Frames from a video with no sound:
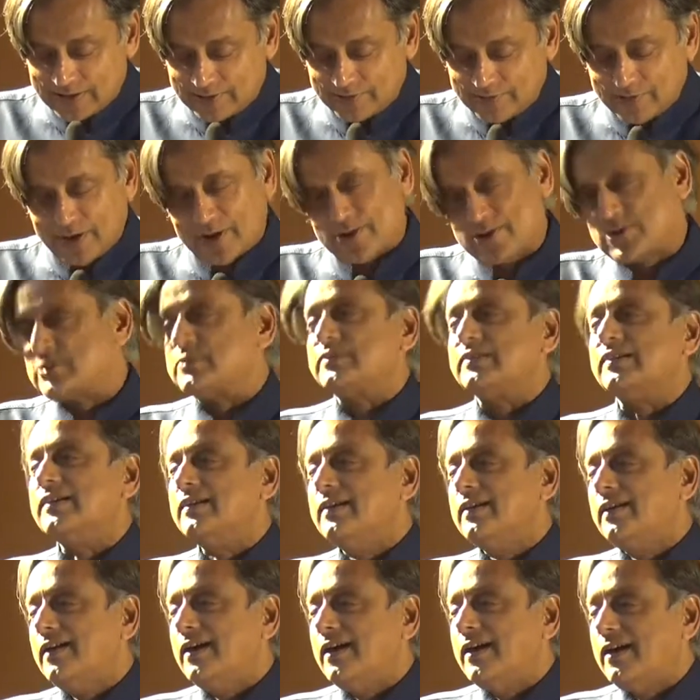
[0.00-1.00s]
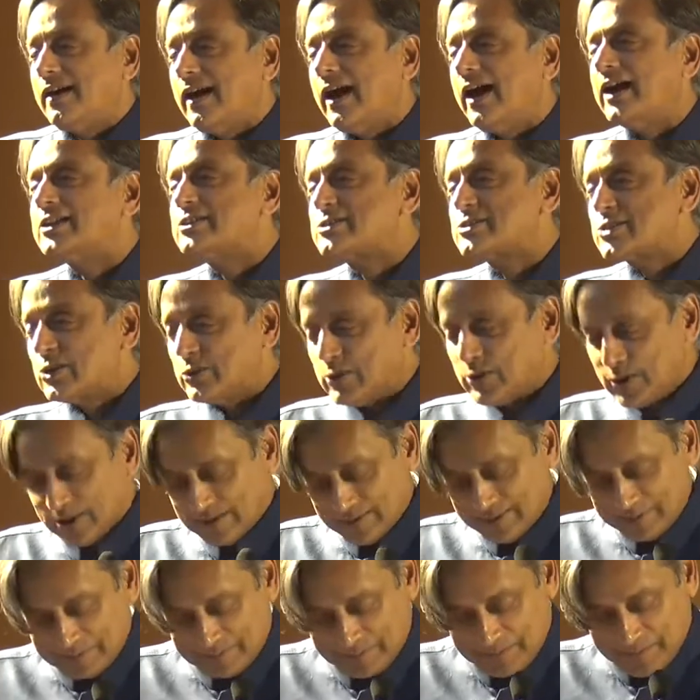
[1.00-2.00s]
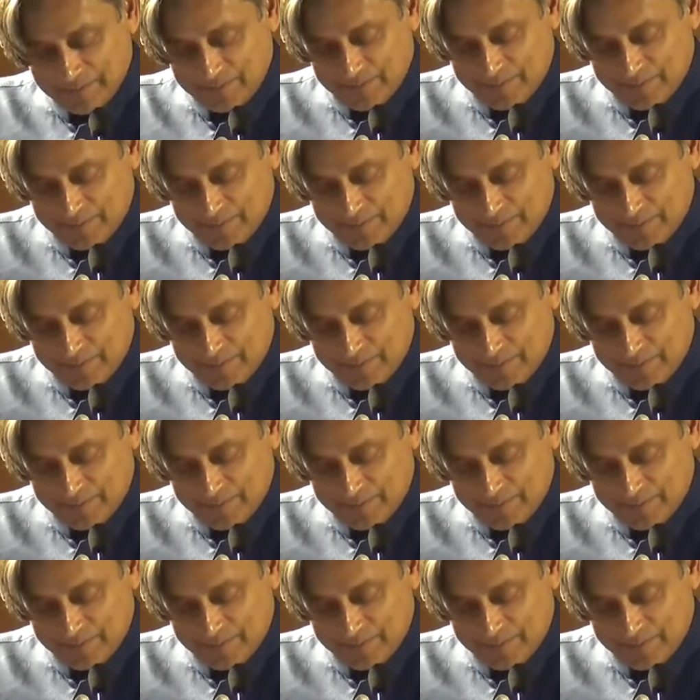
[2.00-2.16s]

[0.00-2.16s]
invasion, and so on.